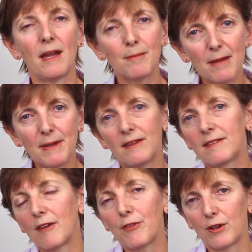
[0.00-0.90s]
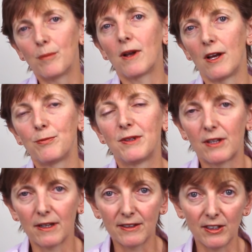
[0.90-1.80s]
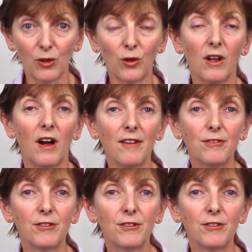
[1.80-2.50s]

and maybe stuff that applies particularly to your life.